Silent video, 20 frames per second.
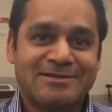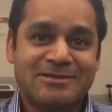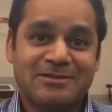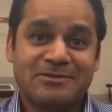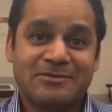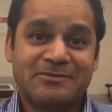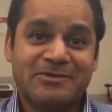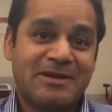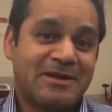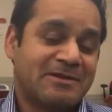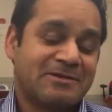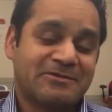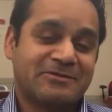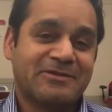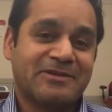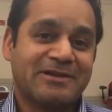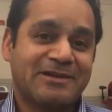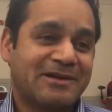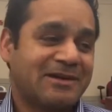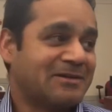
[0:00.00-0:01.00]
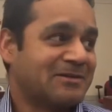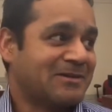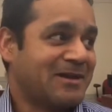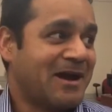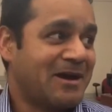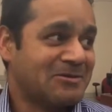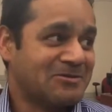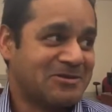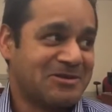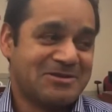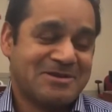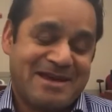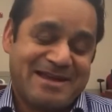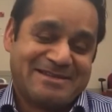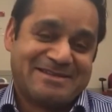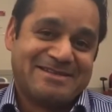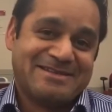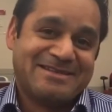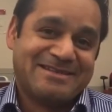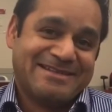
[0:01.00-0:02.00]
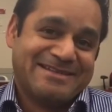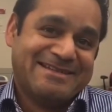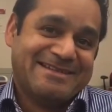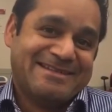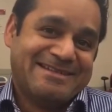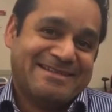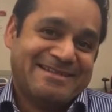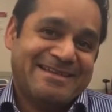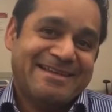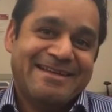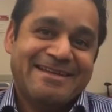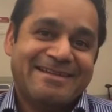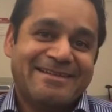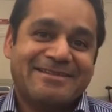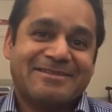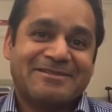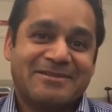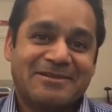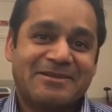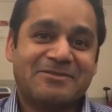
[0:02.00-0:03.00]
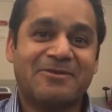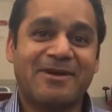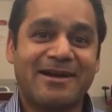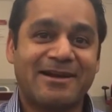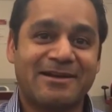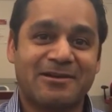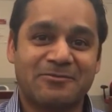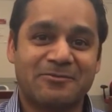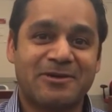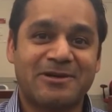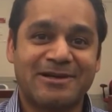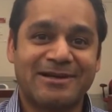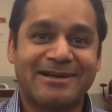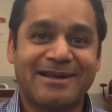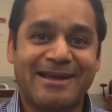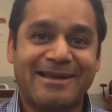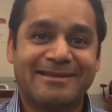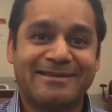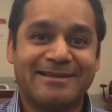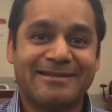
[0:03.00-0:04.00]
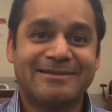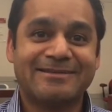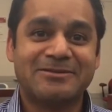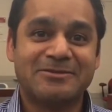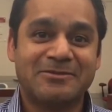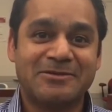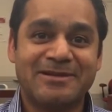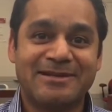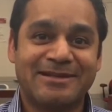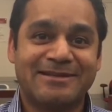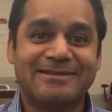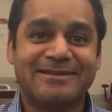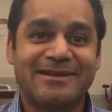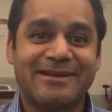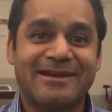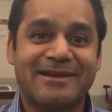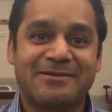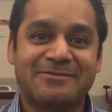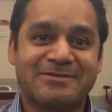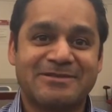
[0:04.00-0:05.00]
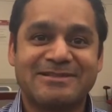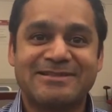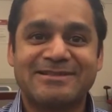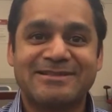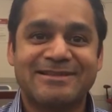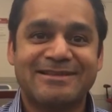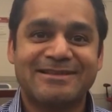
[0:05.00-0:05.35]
So we'll have to figure out how to actually, you know, divide our work and then do it in 3 hours.